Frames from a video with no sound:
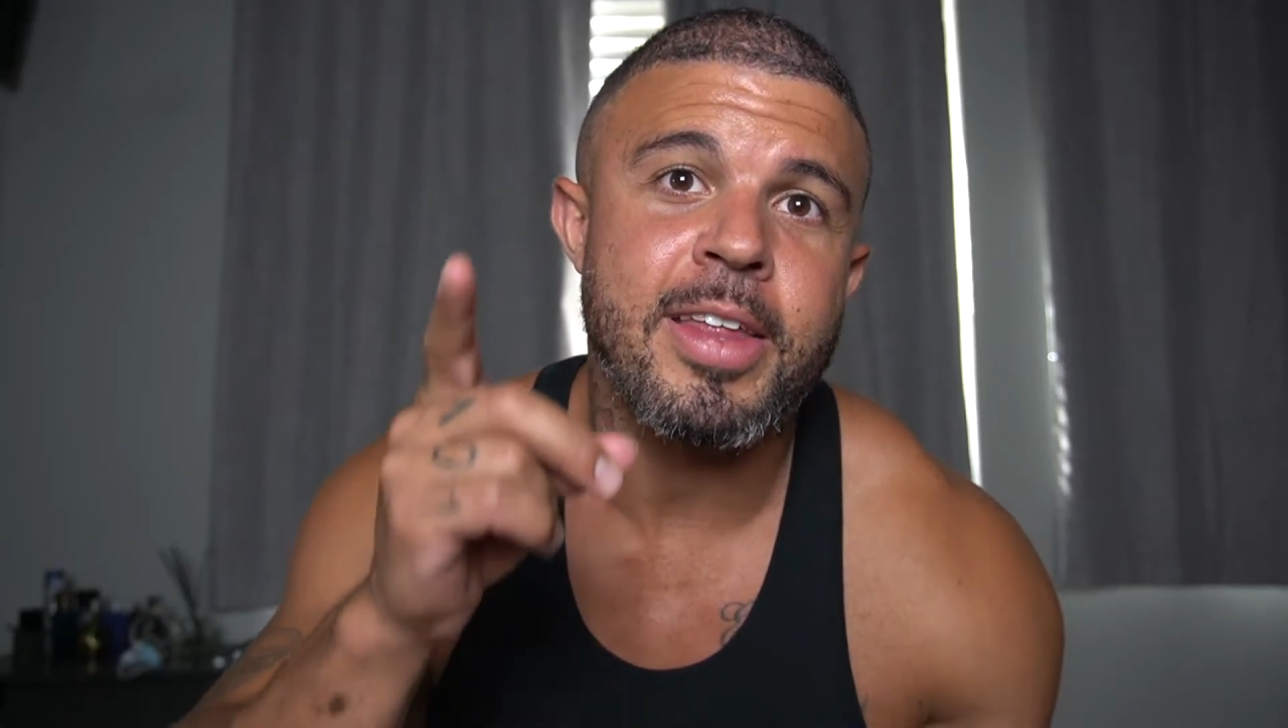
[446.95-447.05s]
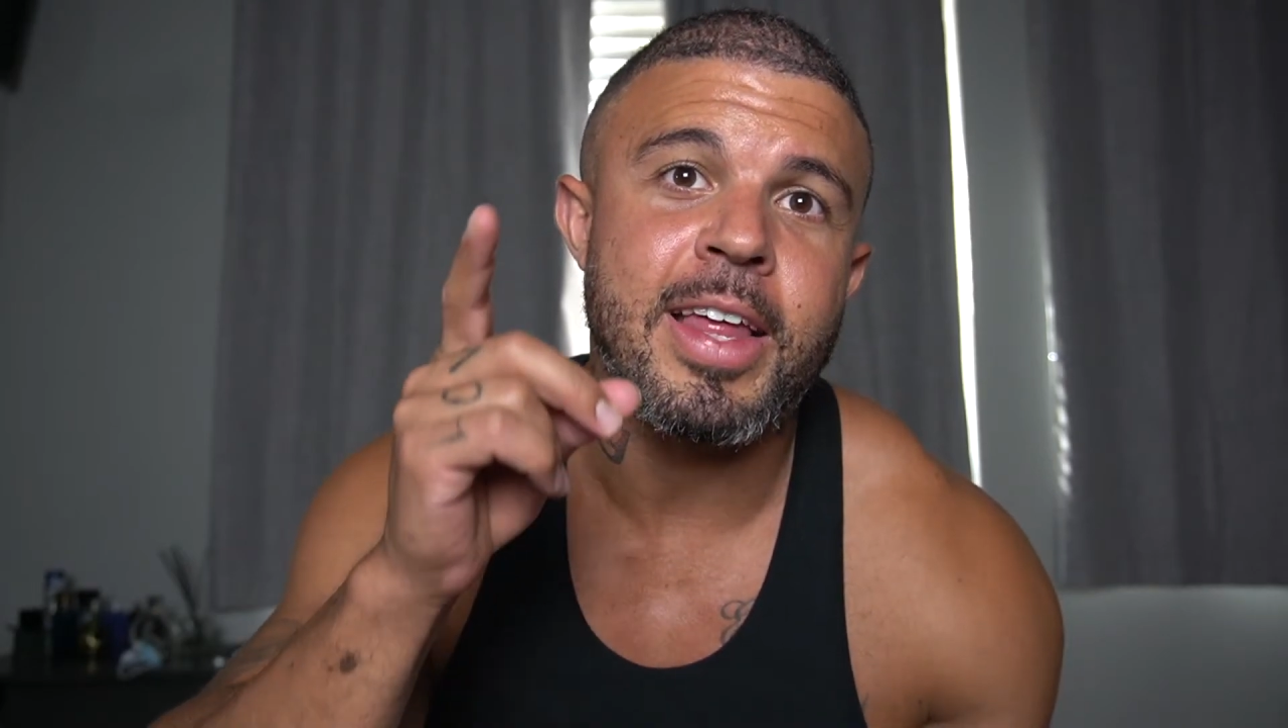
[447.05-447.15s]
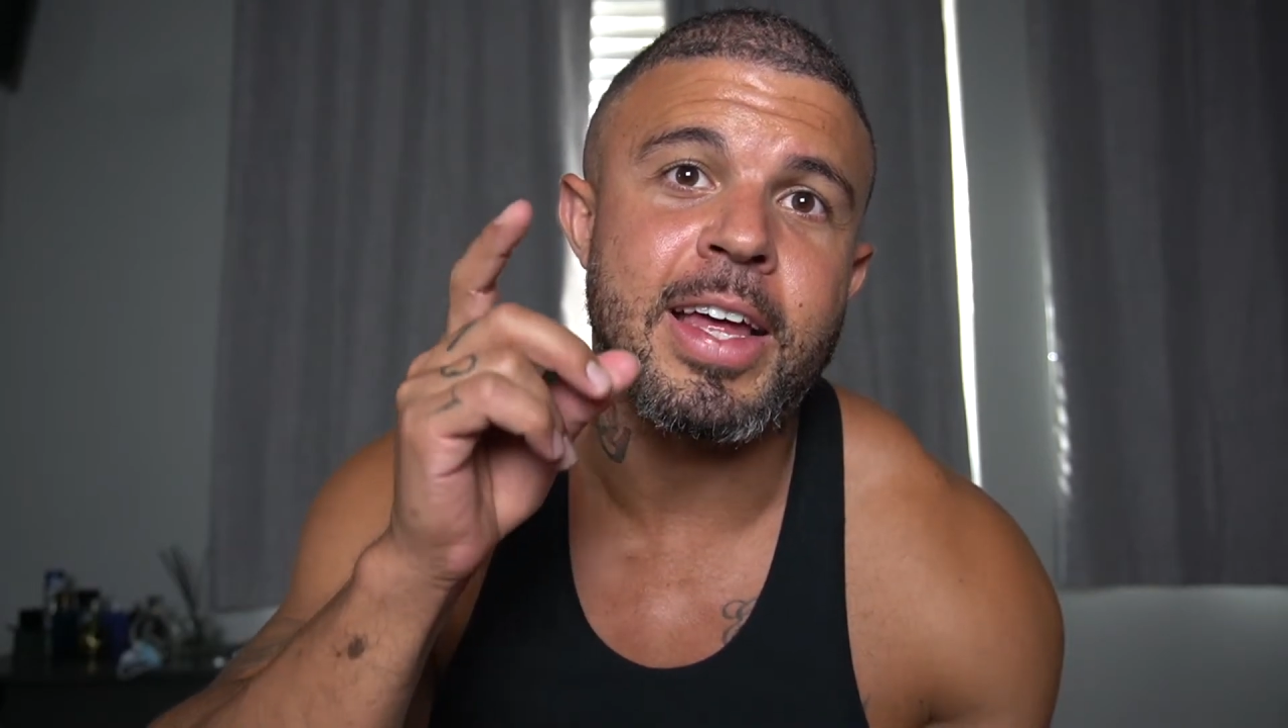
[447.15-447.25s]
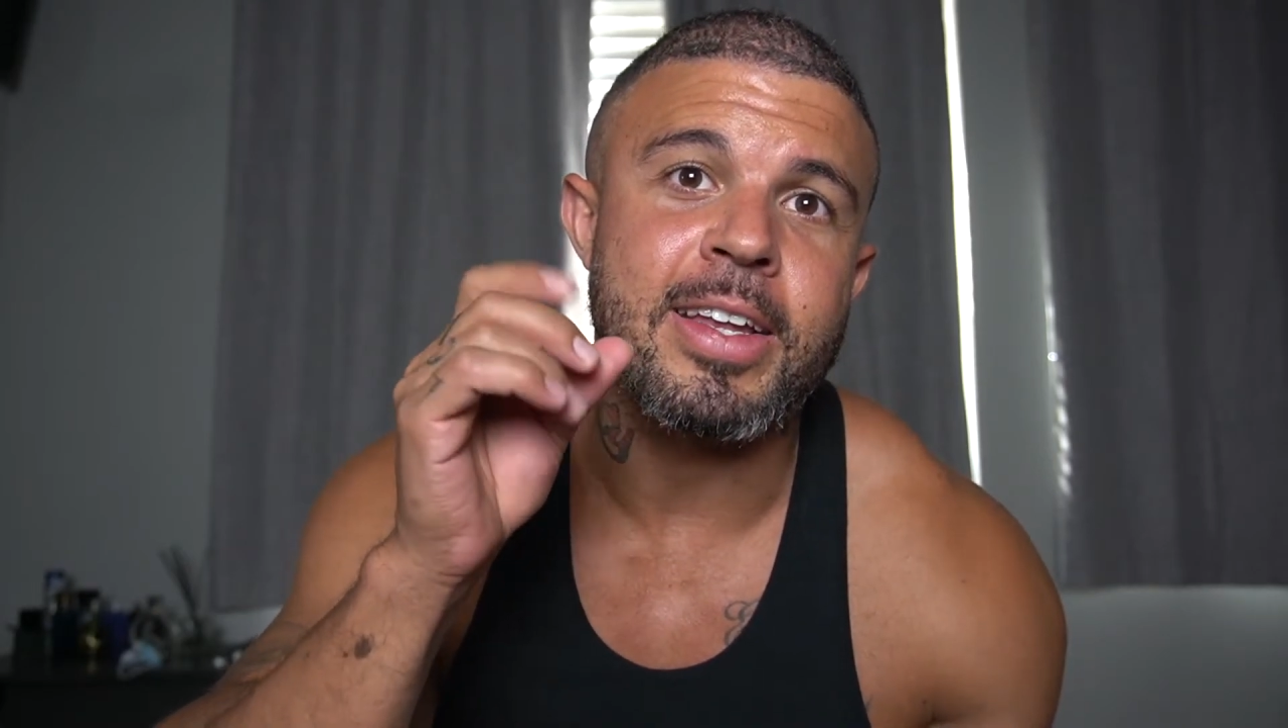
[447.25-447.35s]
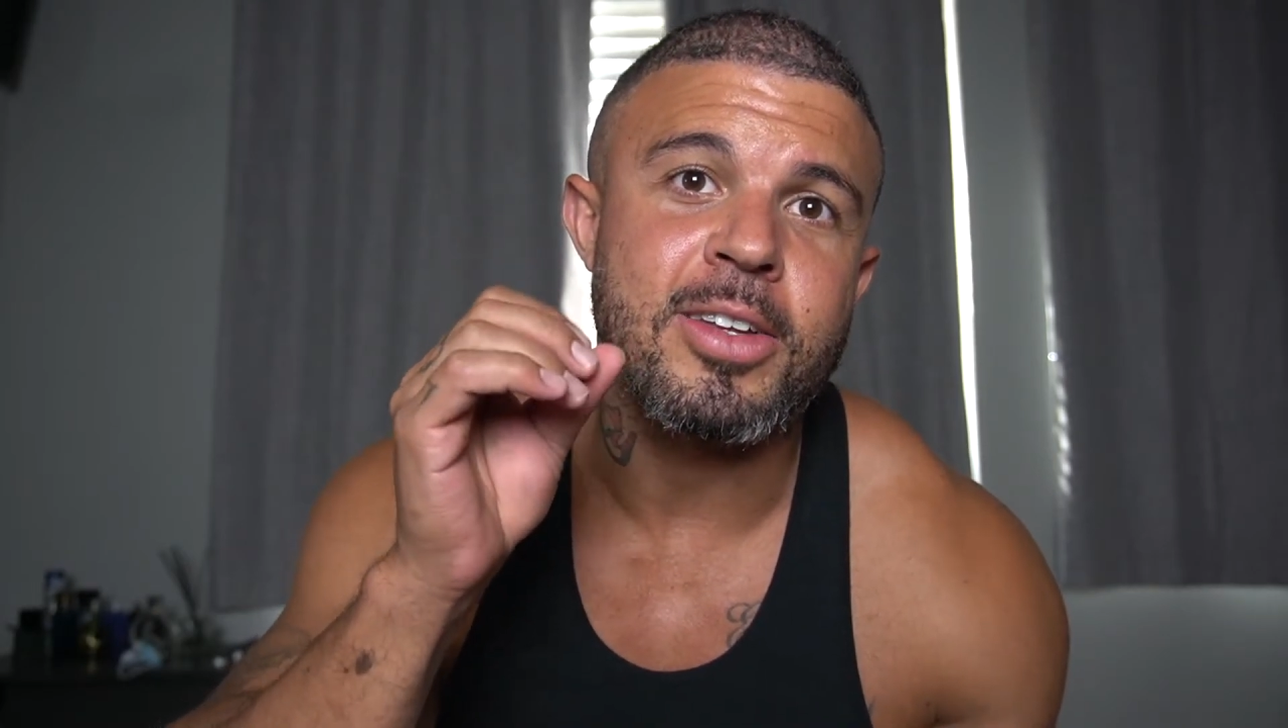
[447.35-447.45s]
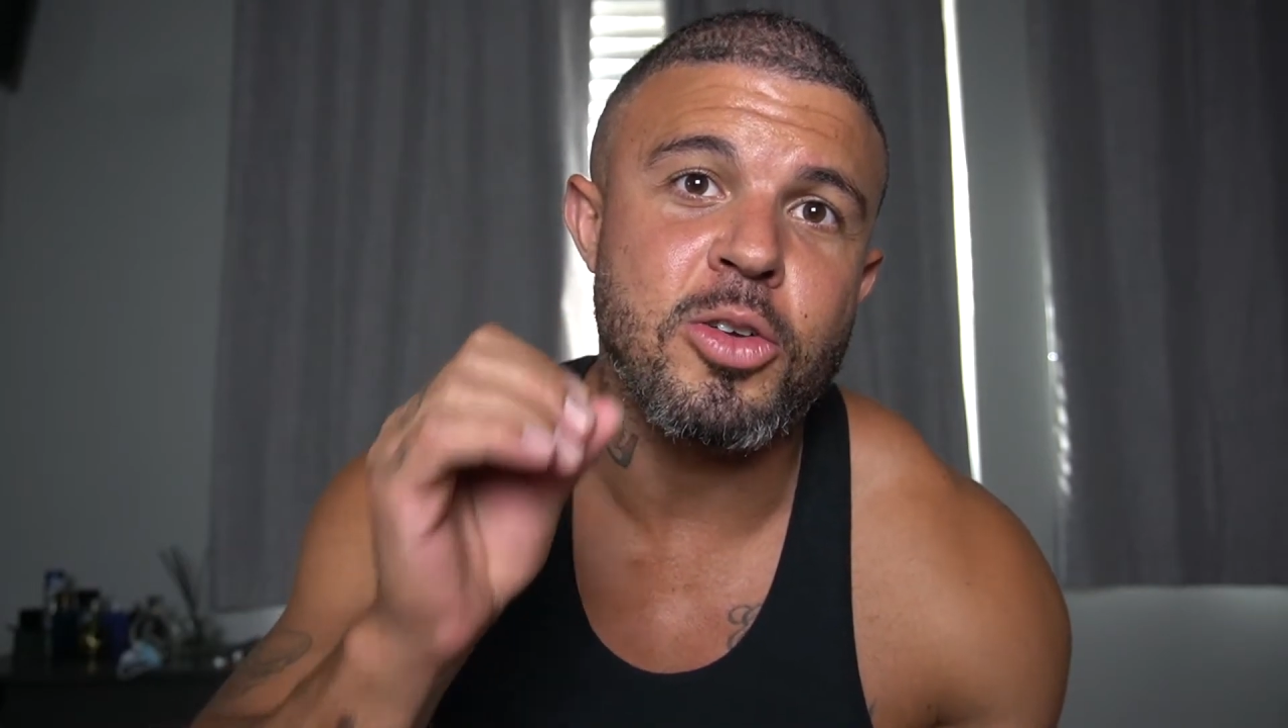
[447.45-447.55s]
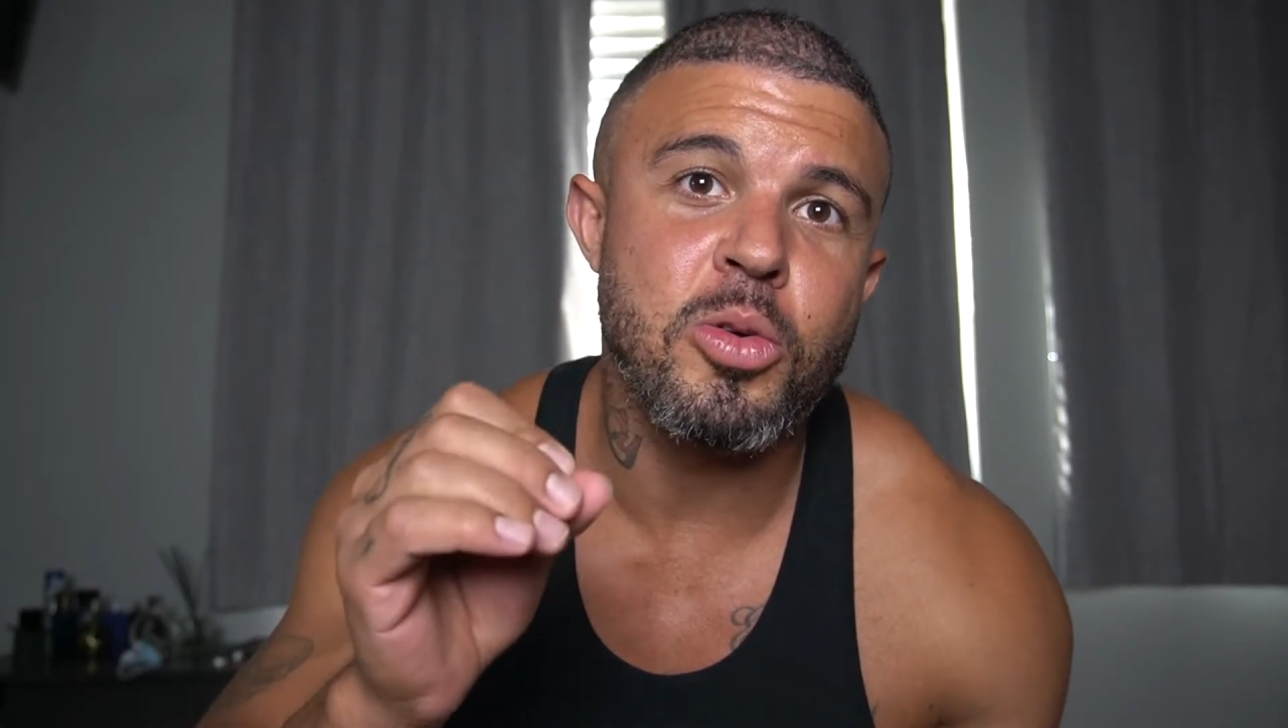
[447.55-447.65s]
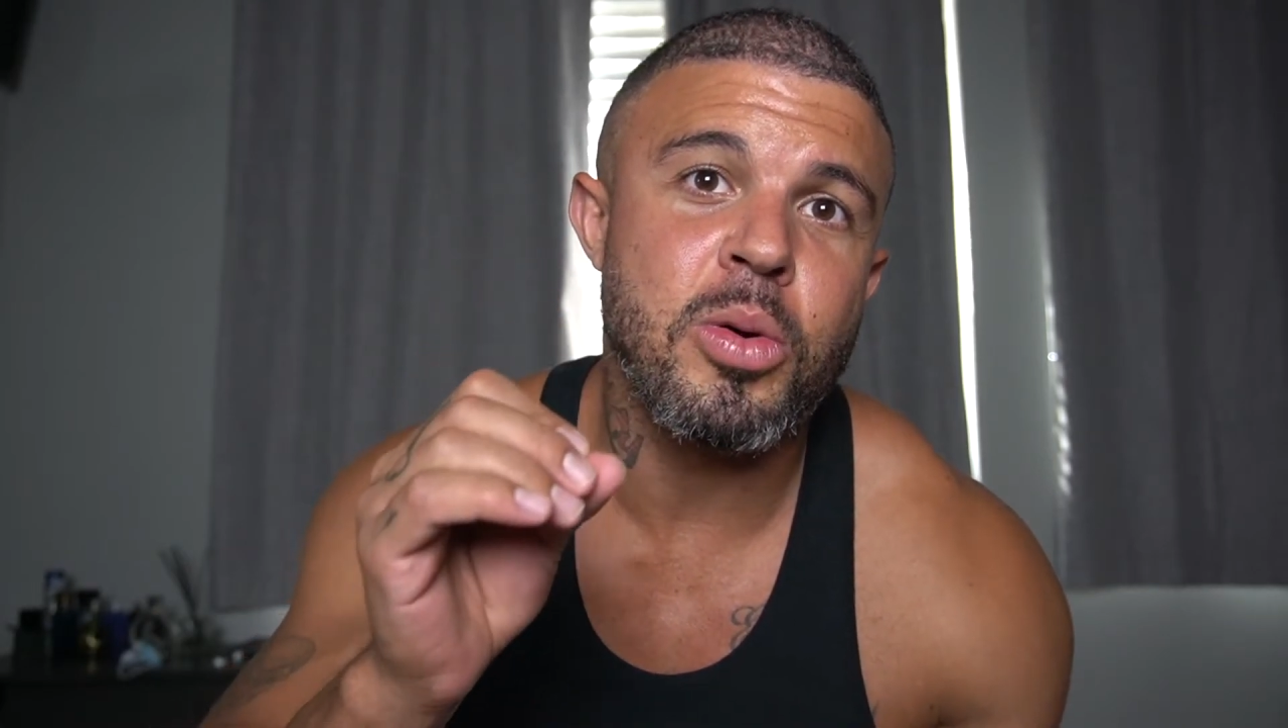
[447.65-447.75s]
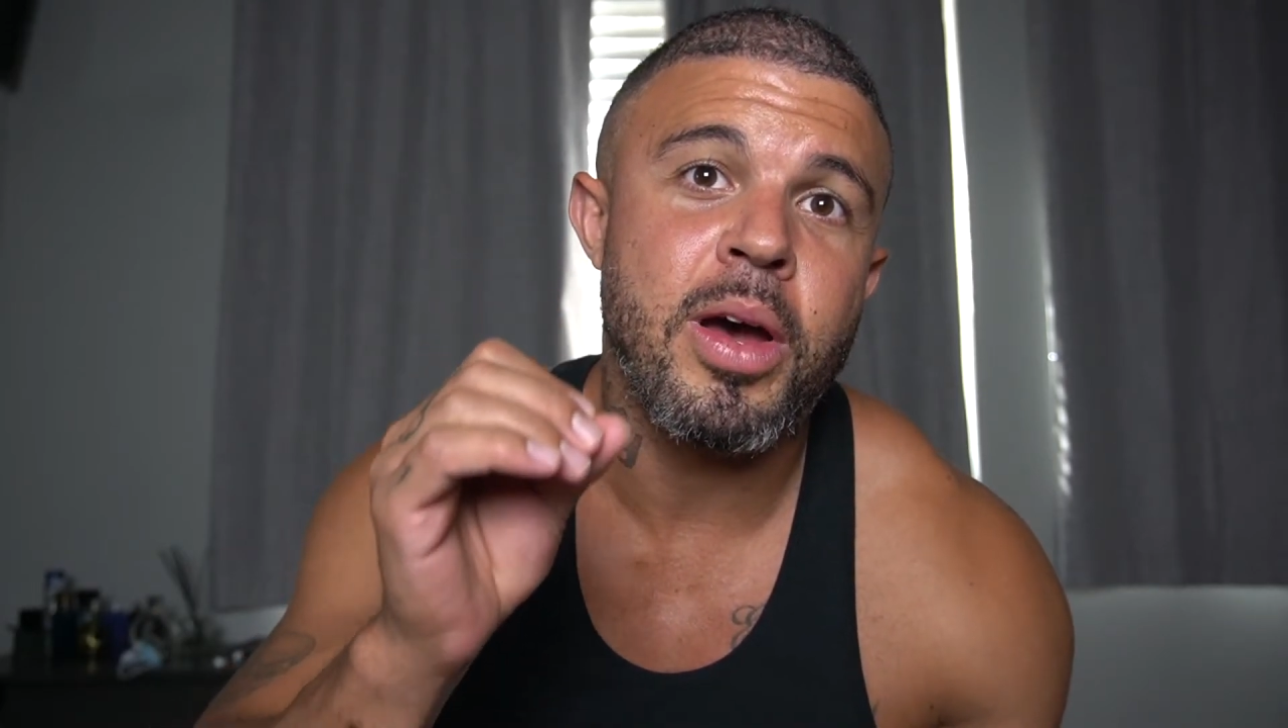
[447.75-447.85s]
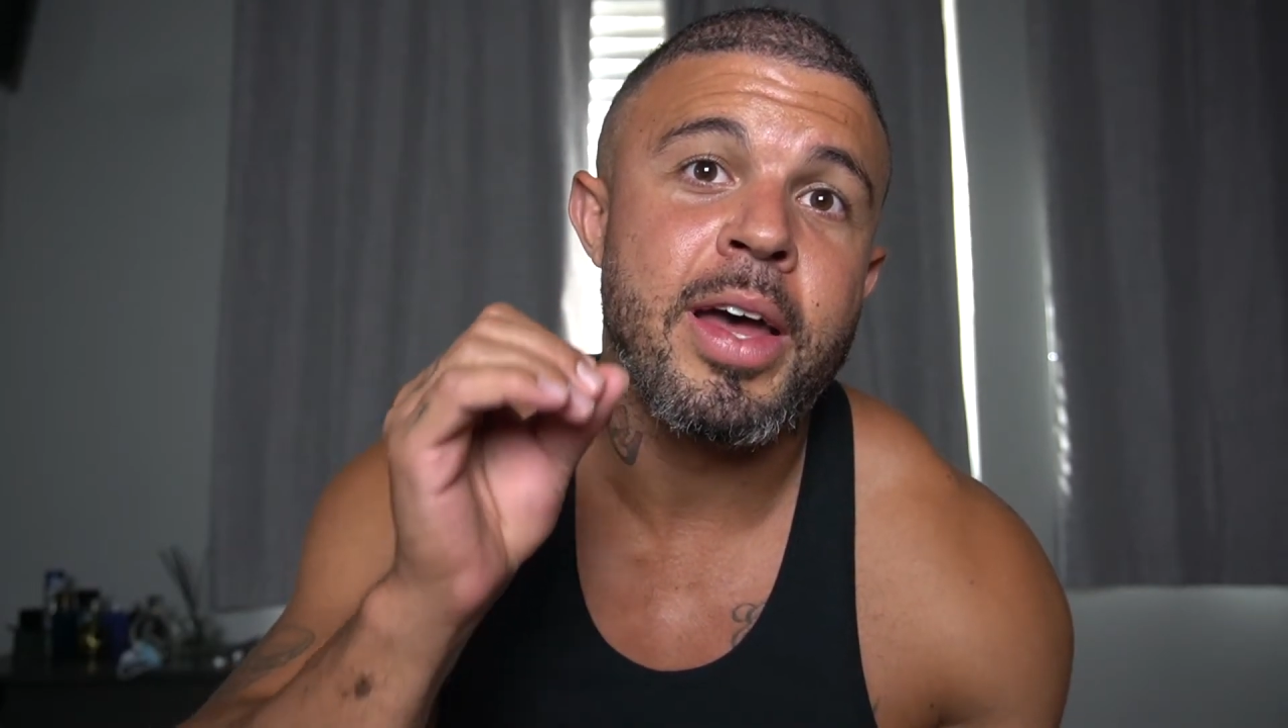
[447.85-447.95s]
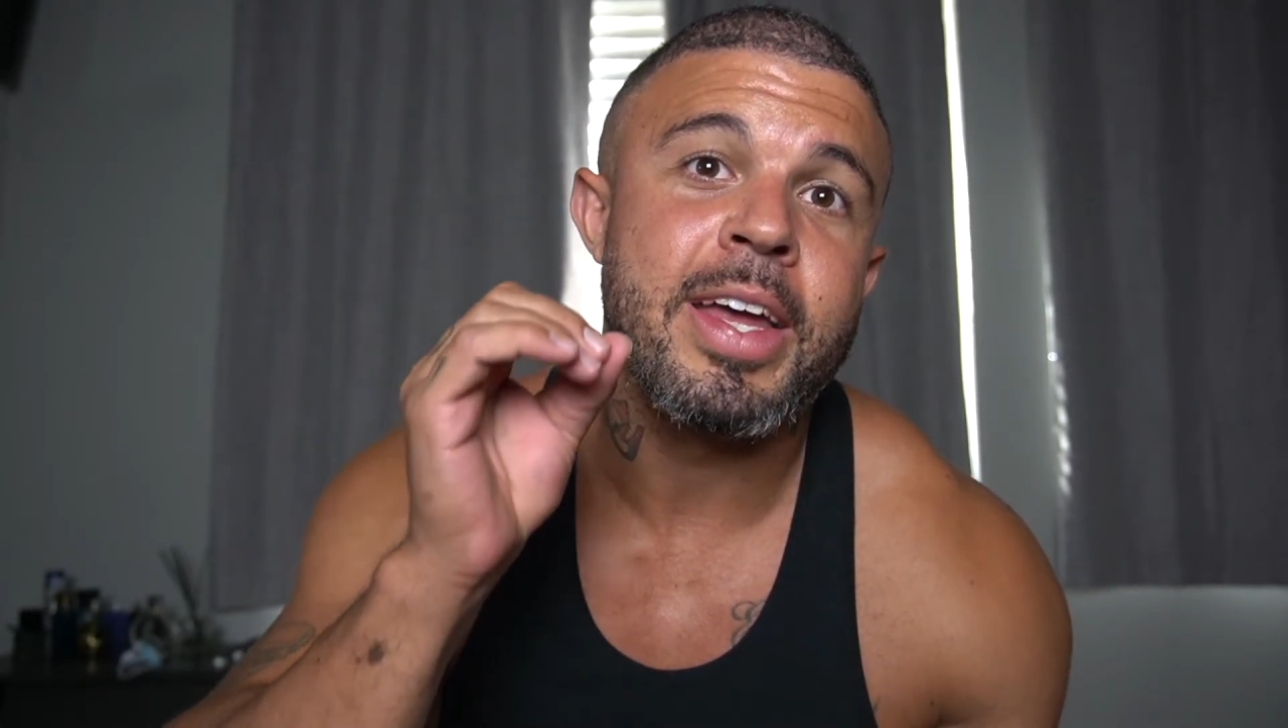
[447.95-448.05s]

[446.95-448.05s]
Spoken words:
that you